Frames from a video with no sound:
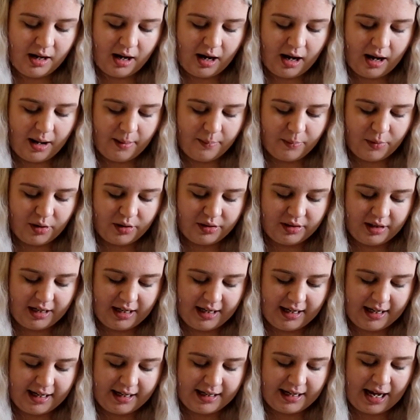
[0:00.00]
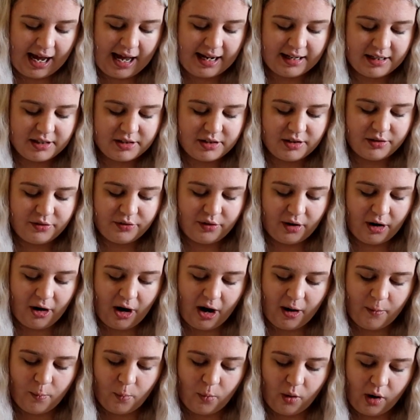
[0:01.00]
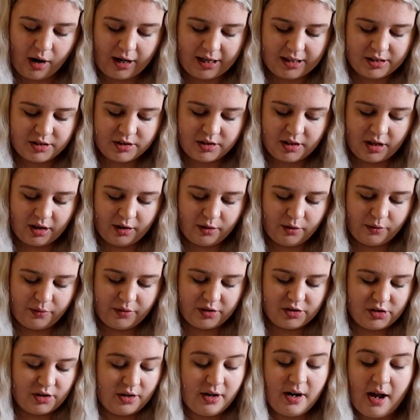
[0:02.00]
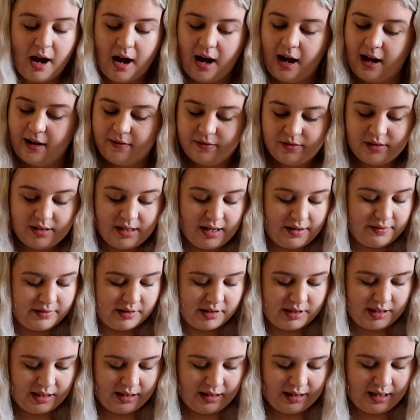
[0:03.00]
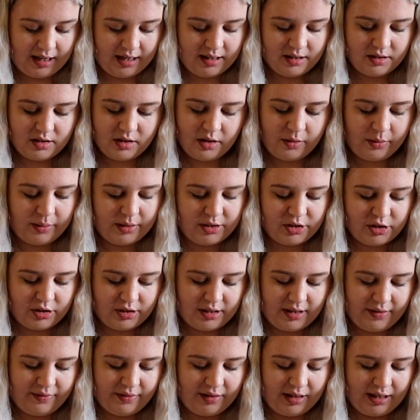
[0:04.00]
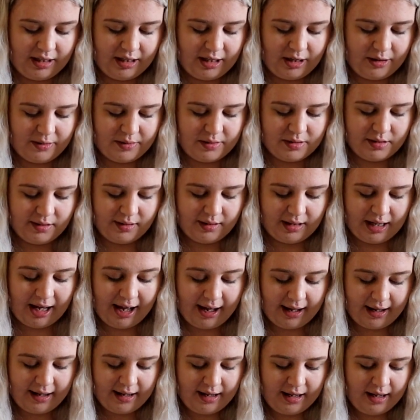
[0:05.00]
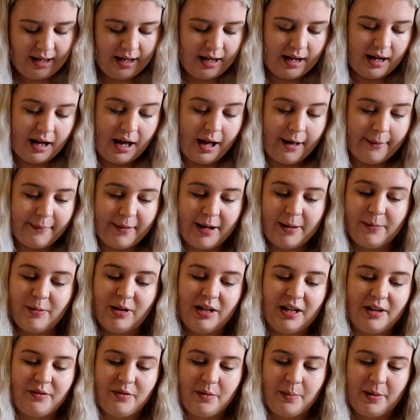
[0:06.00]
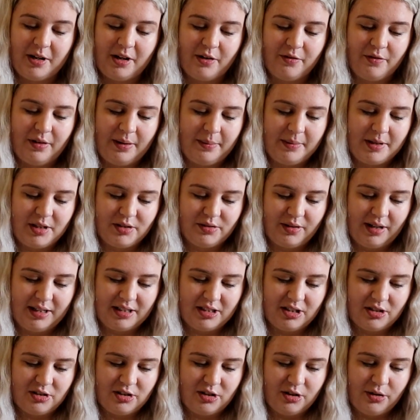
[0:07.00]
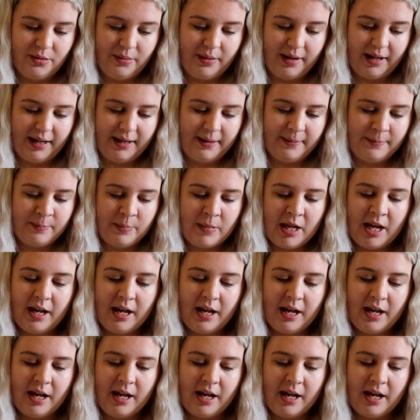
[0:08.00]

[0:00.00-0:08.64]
The Canada Far and Wide Circle Vision, I've never seen that, so we should definitely go and do that, and we love a bit of Remy's Ratatouille.